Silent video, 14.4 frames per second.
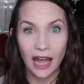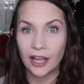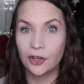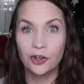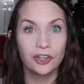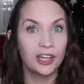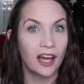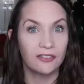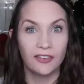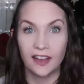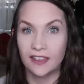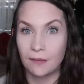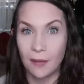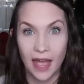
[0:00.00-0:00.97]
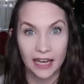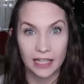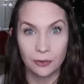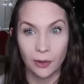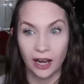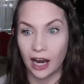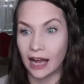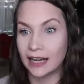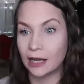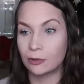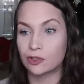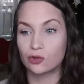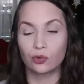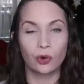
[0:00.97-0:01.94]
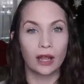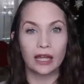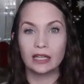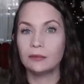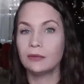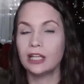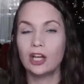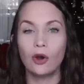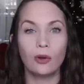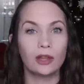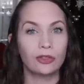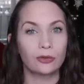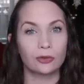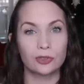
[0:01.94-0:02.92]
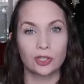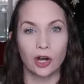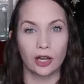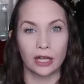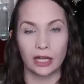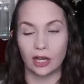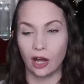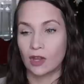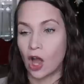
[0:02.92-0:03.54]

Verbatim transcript: I could not find them anywhere, and I was randomly going through Target